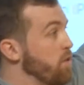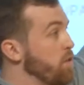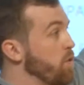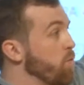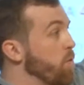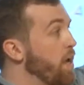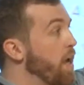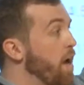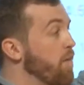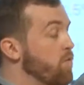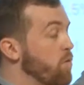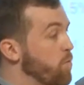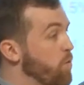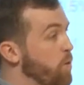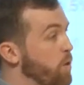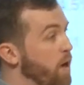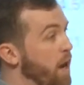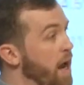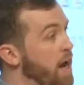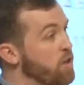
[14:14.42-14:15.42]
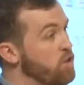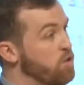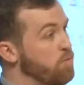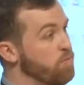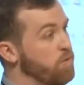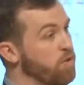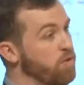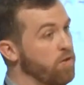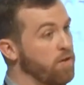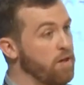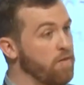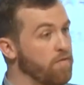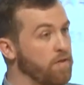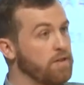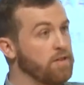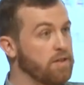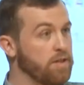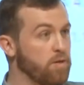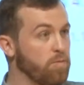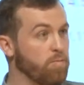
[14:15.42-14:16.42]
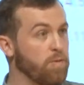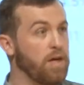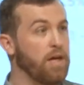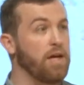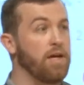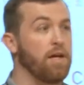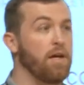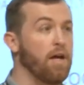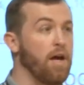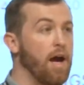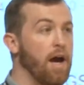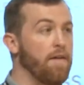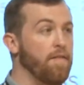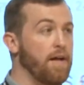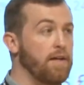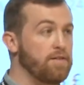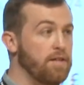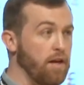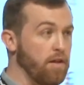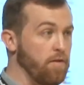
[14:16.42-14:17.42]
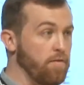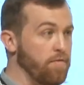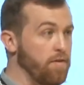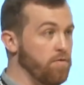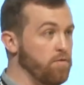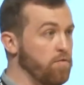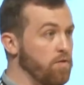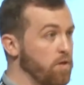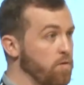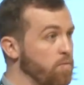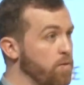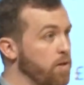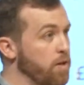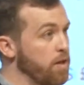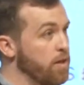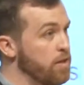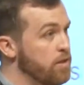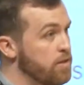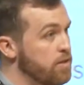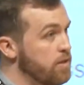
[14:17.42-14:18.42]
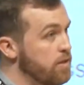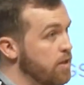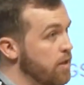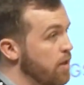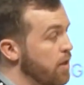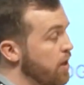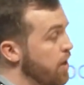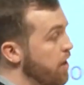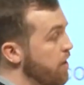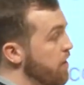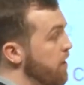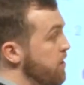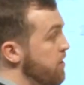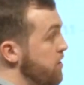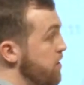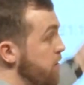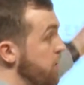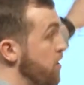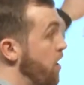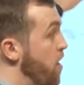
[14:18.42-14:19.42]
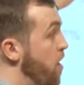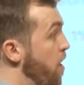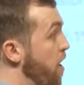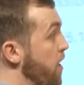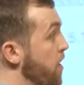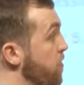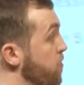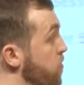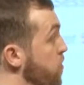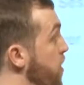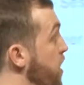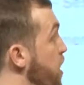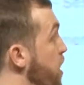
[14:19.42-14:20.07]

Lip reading: So we have to put an attribute on every single beer, and that's how the filtering works. This is a kind of